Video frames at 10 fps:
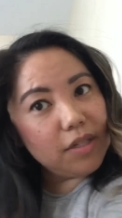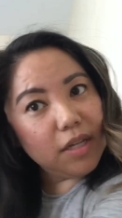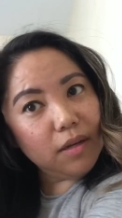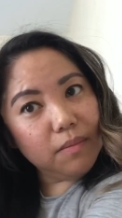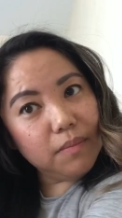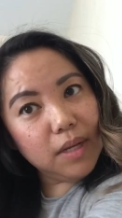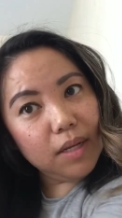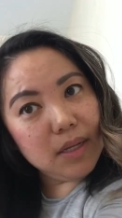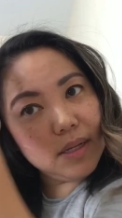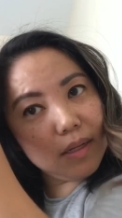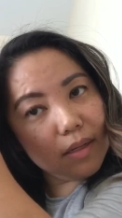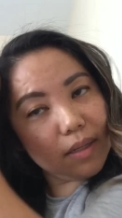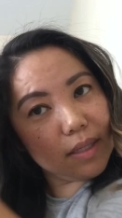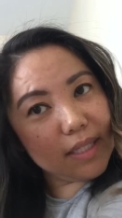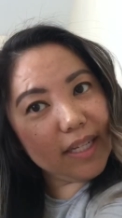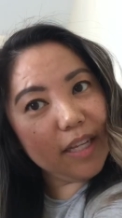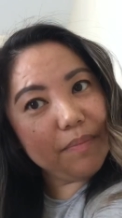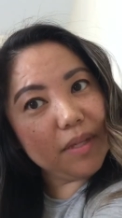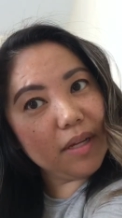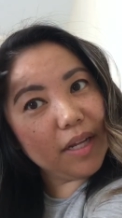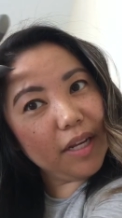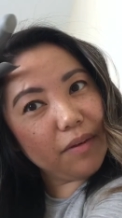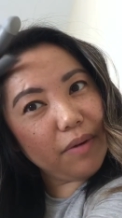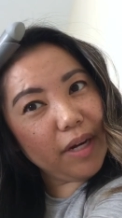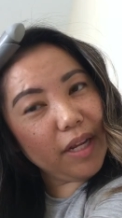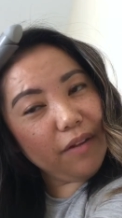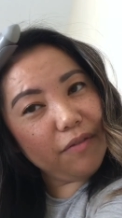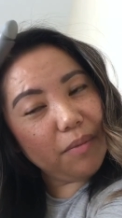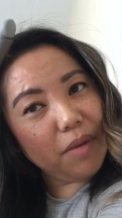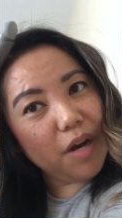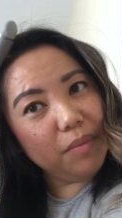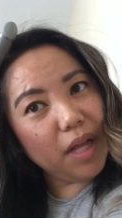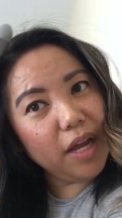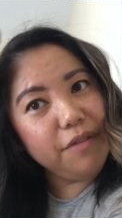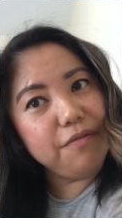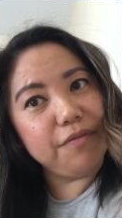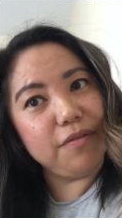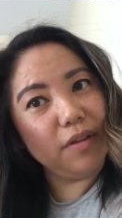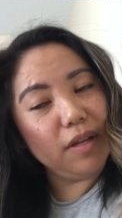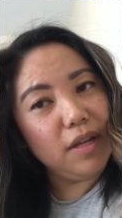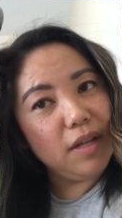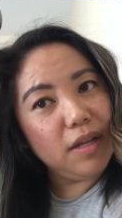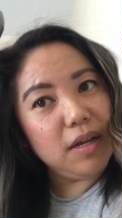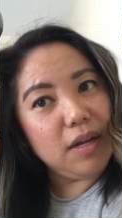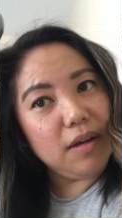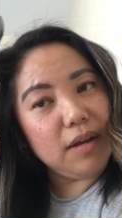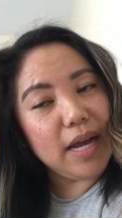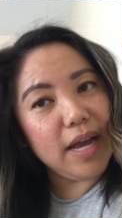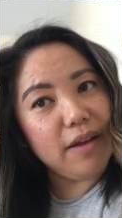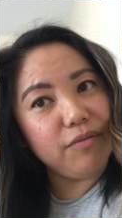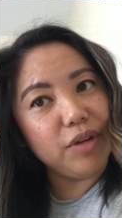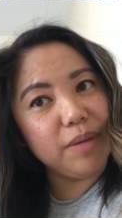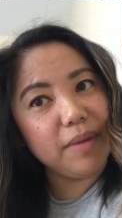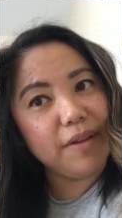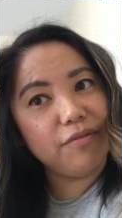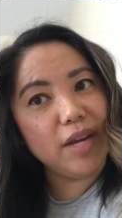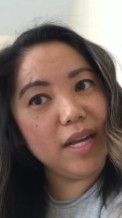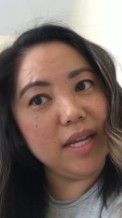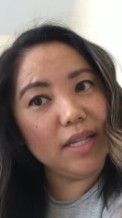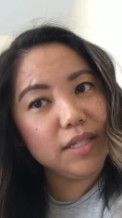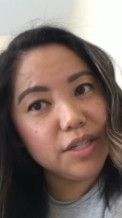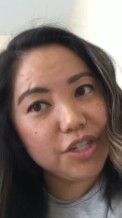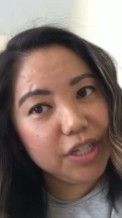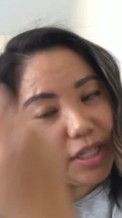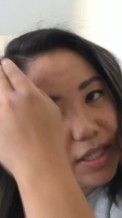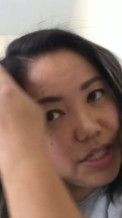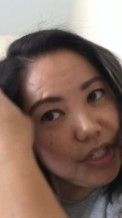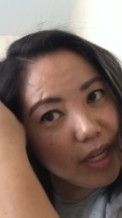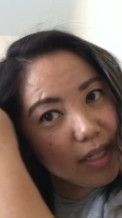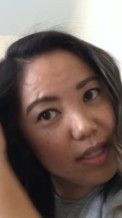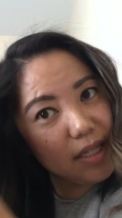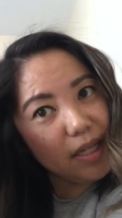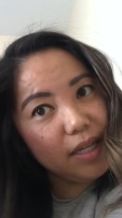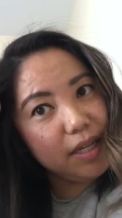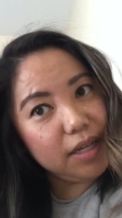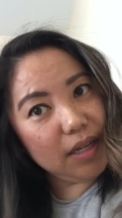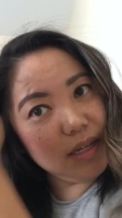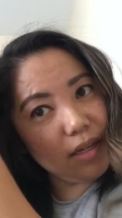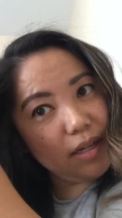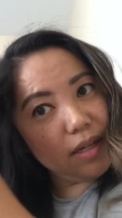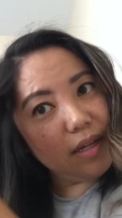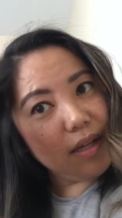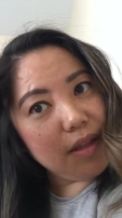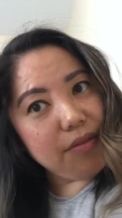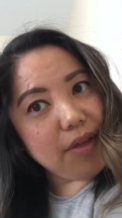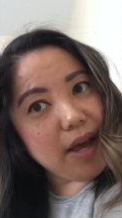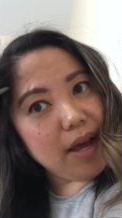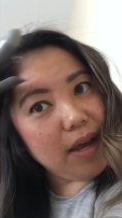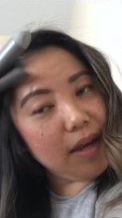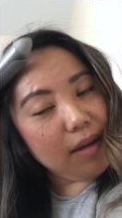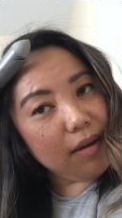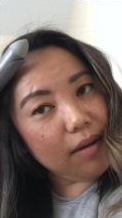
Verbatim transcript: some tips on getting ready for mom life. I have one of my friends, she suggested that